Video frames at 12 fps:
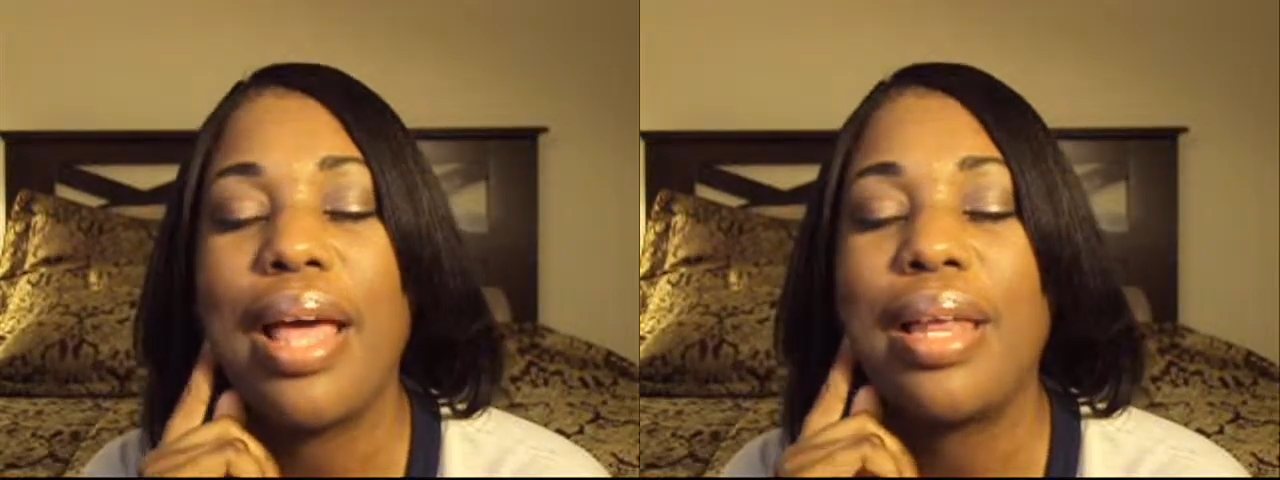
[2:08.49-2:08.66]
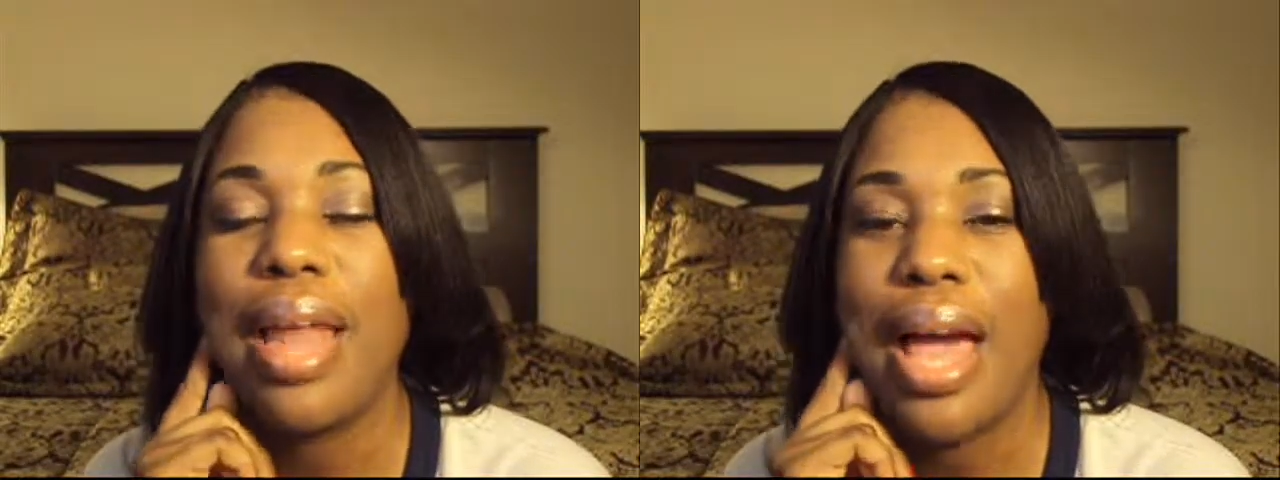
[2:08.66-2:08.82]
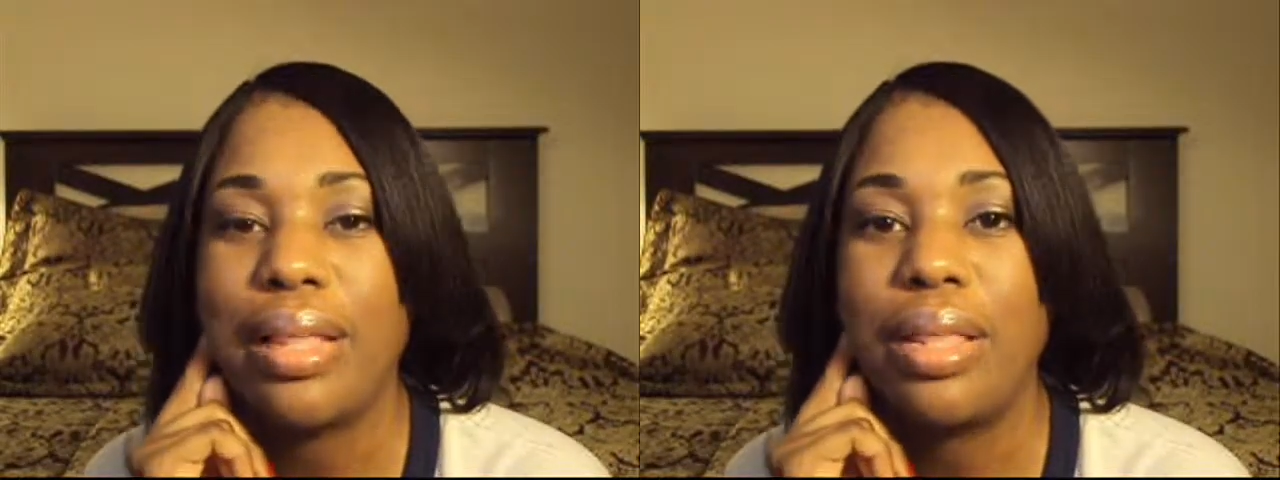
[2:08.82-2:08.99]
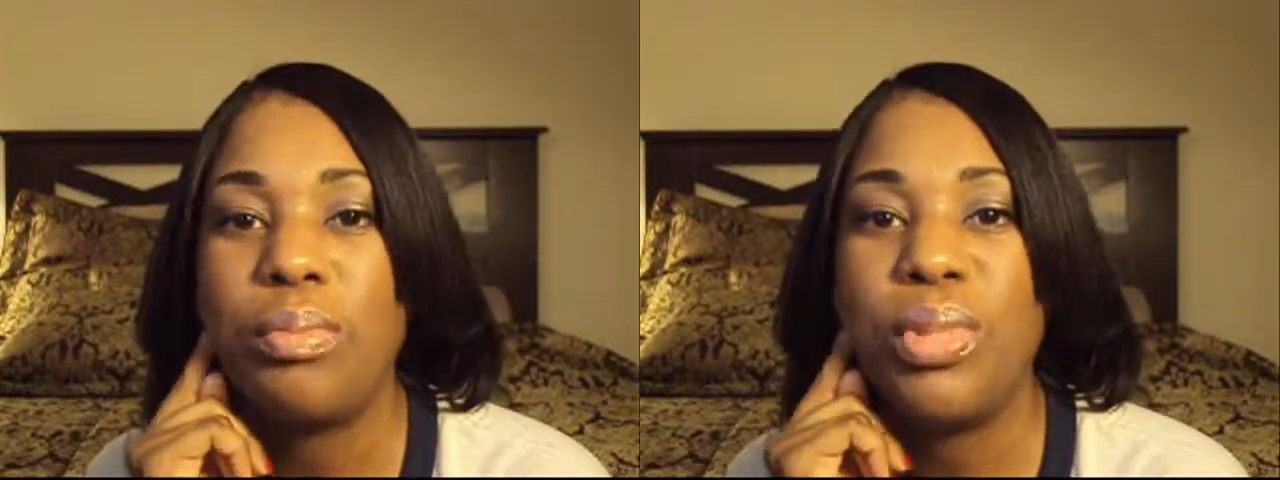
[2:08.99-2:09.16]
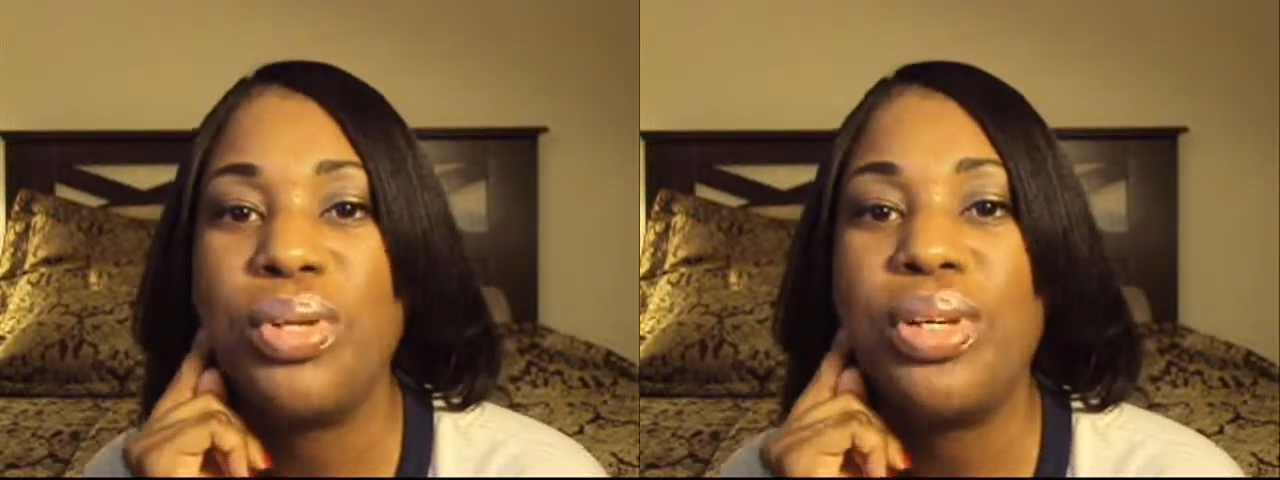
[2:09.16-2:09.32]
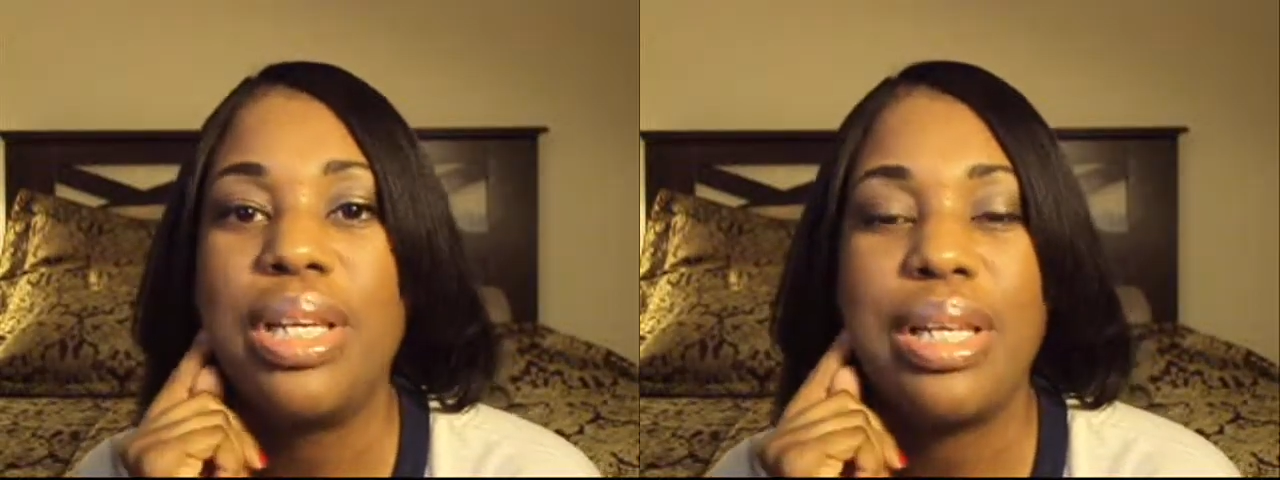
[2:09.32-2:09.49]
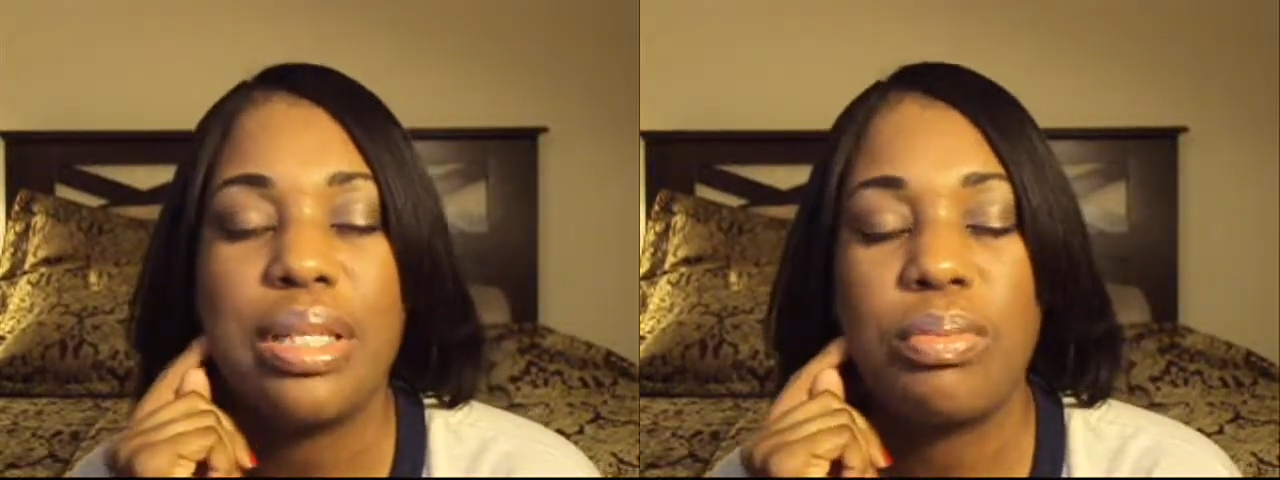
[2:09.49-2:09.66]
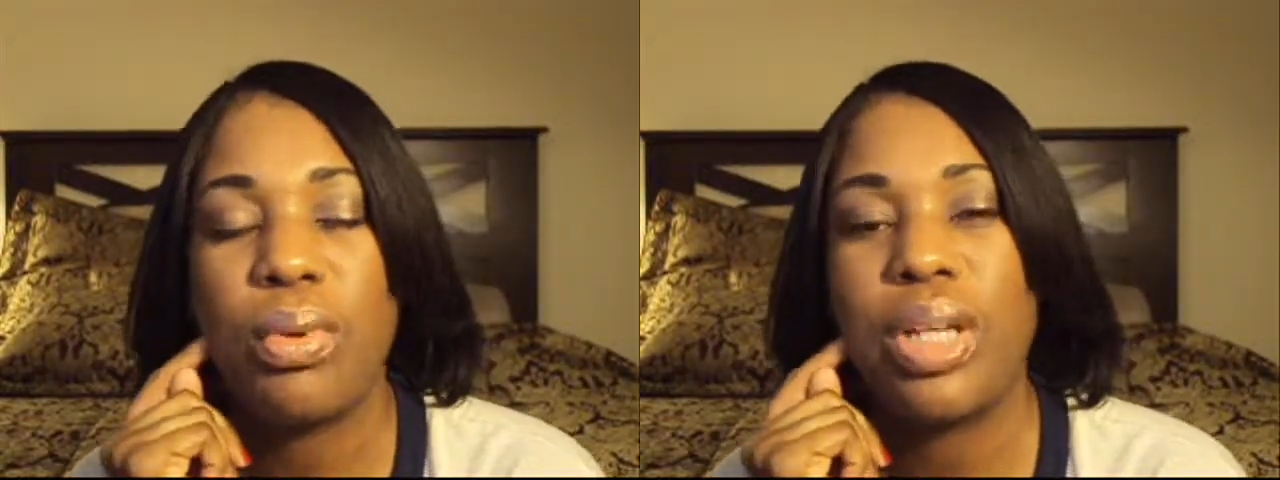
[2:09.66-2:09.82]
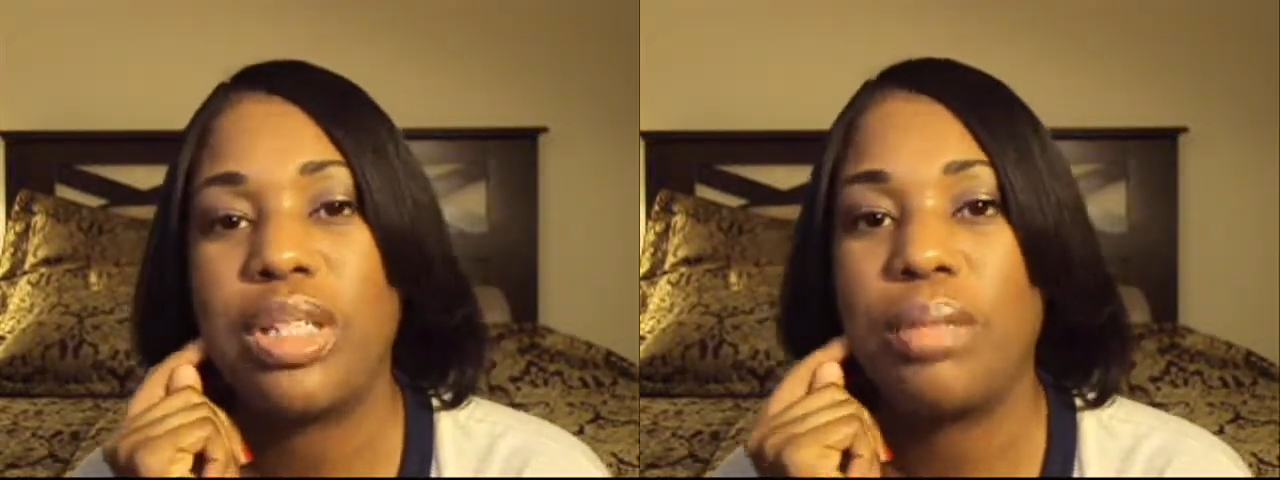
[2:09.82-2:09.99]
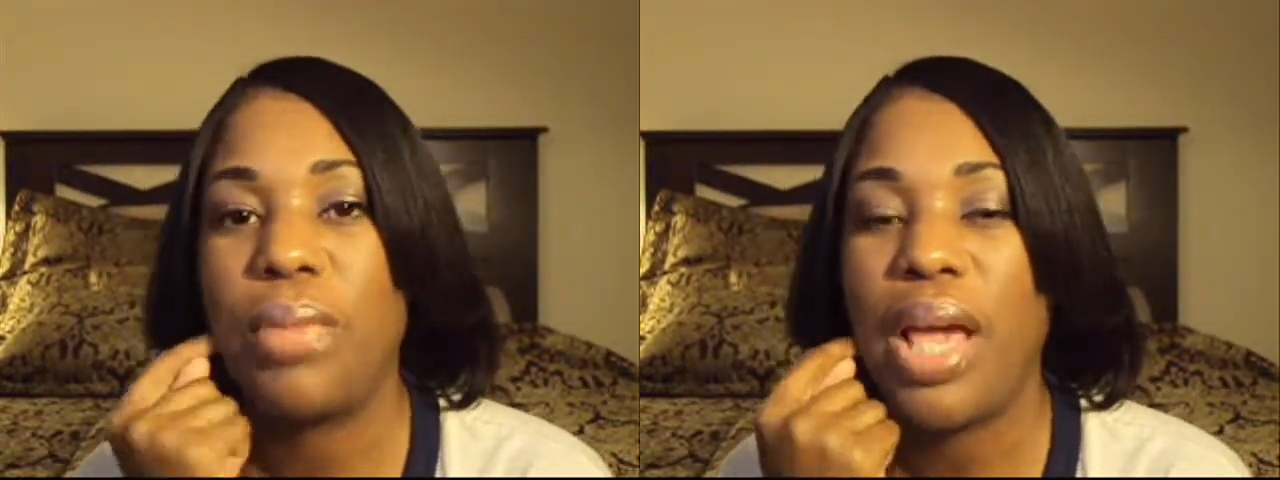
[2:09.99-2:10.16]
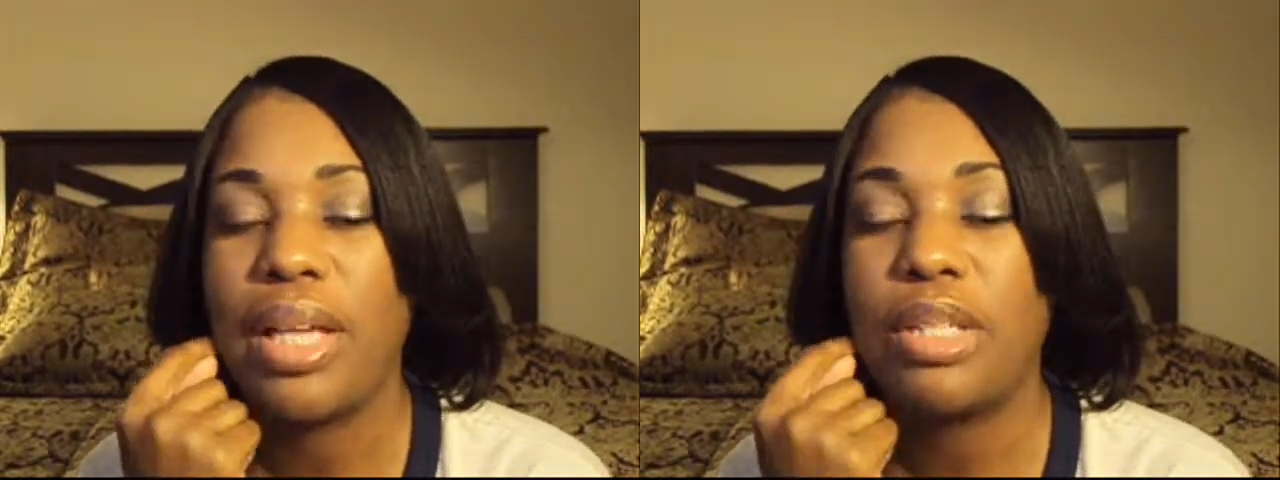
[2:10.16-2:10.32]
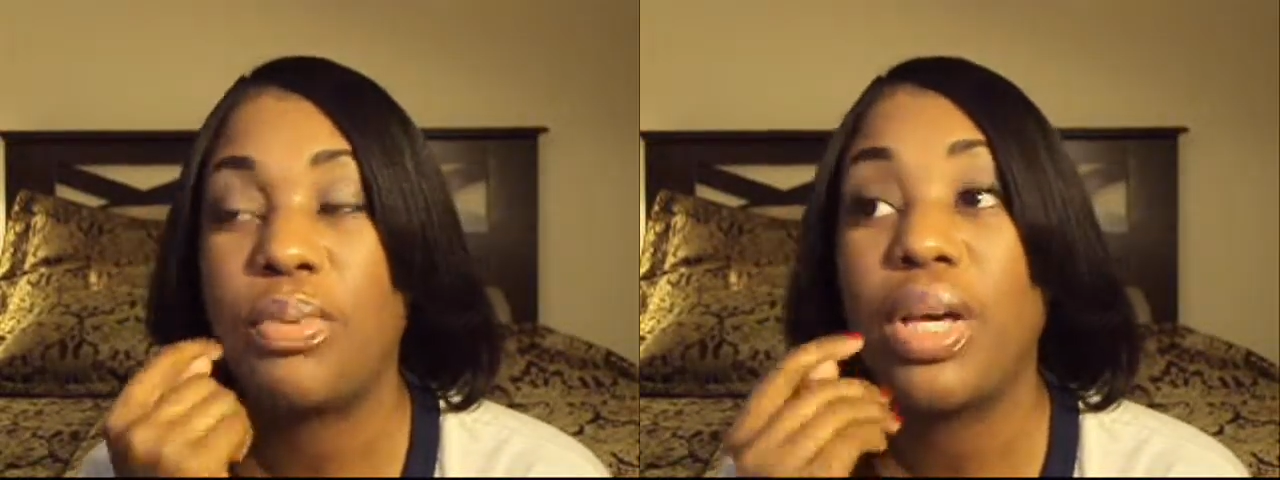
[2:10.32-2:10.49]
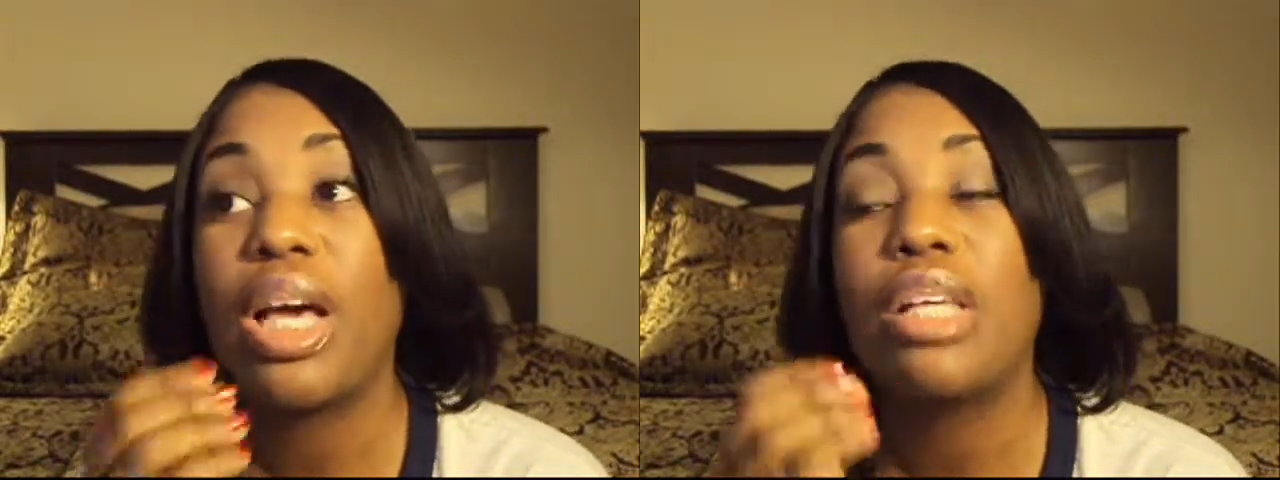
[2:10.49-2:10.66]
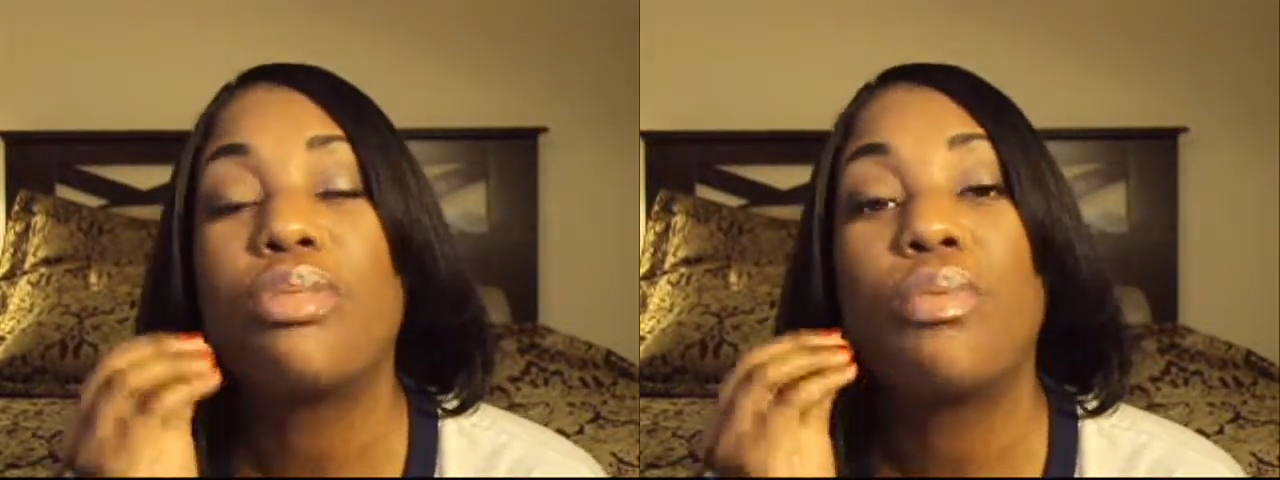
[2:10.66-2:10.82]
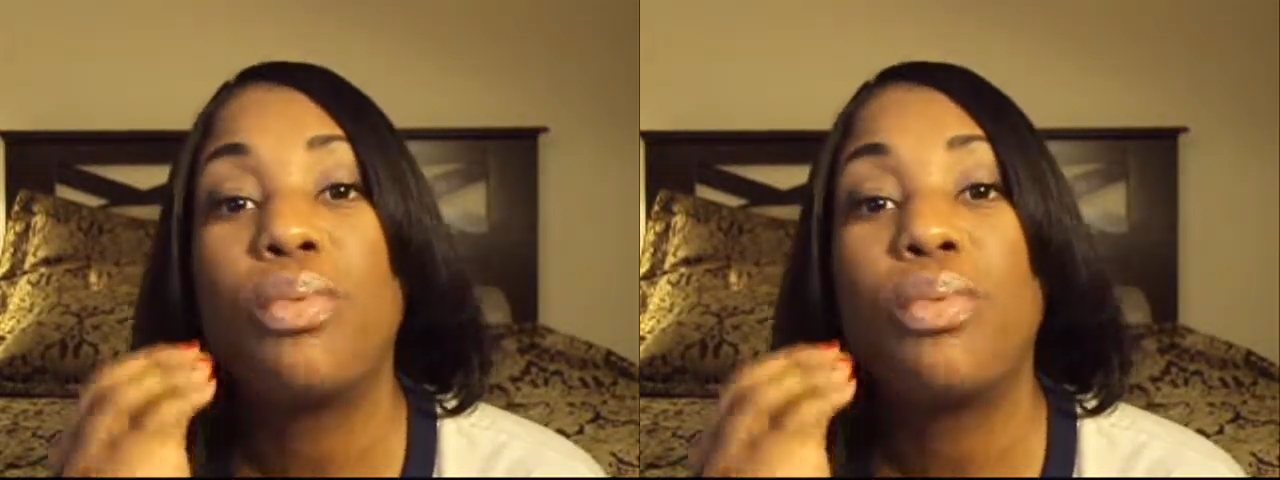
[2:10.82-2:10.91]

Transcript: and like the Beauty and Inspiration page because